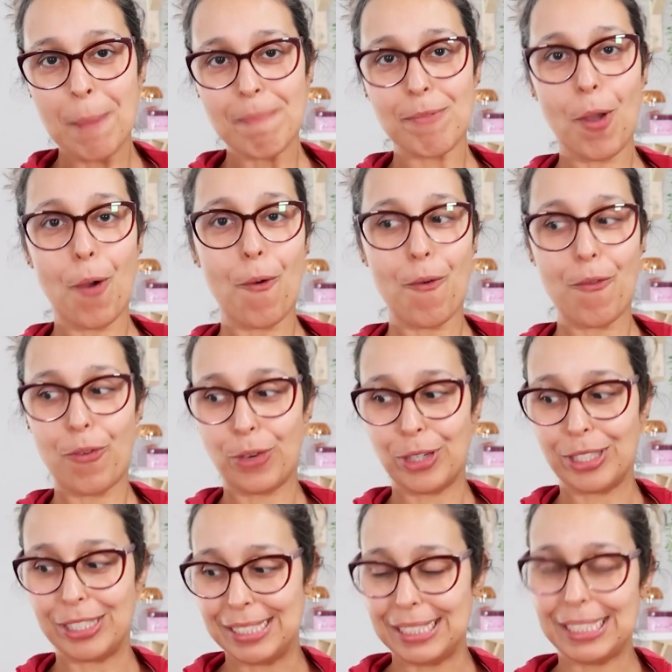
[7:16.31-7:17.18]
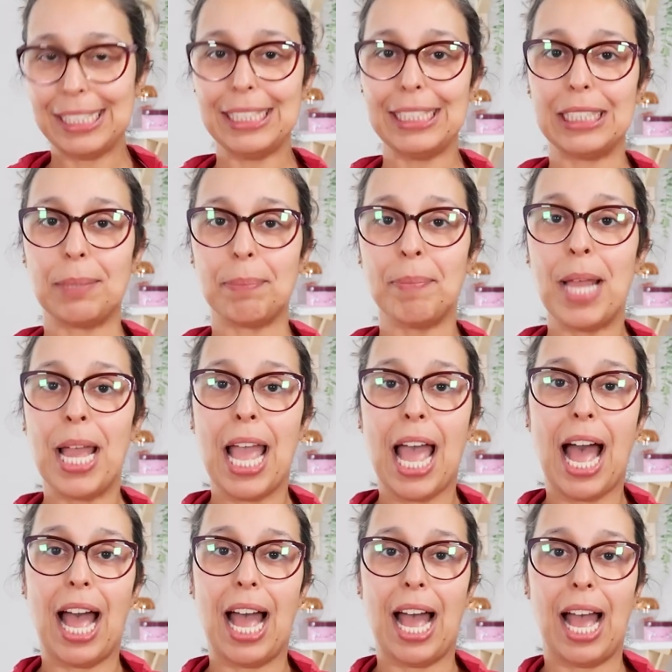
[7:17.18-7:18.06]
So for the team,
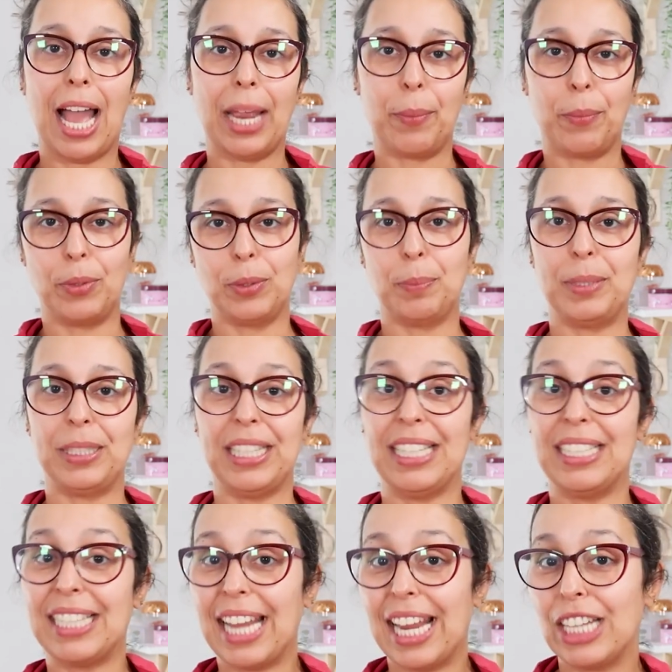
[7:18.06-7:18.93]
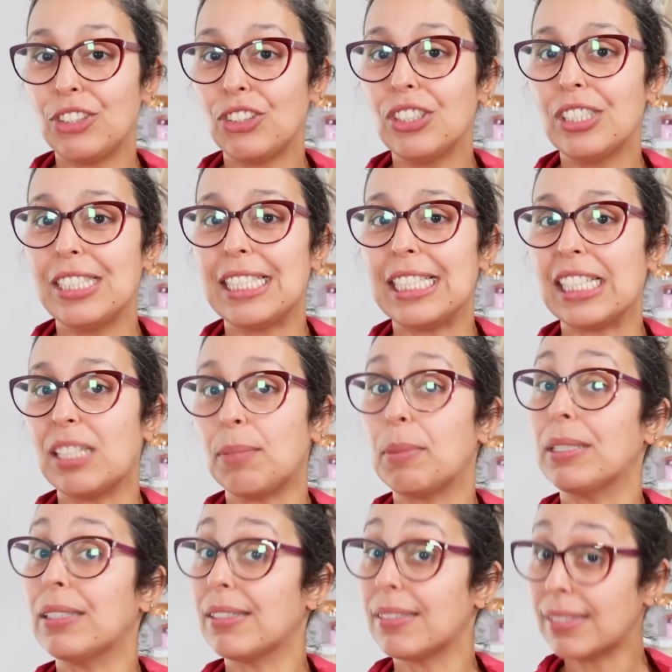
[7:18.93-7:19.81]
I would be engaging the
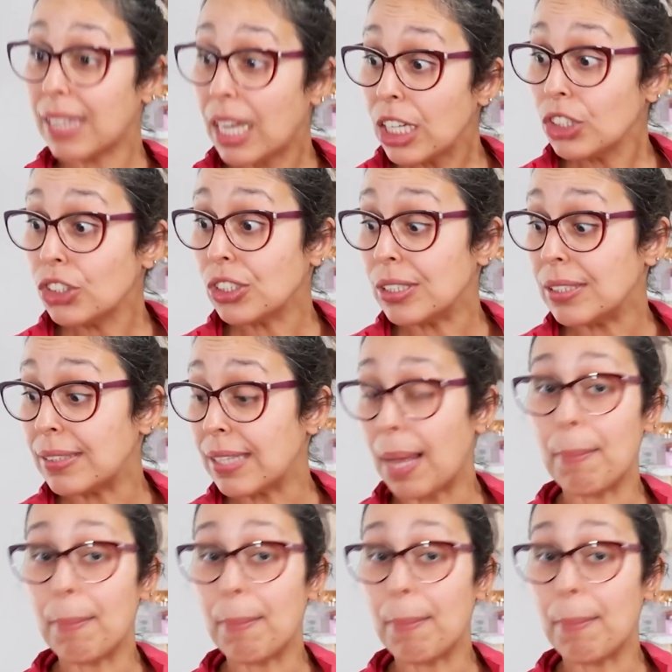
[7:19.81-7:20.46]
team in discussions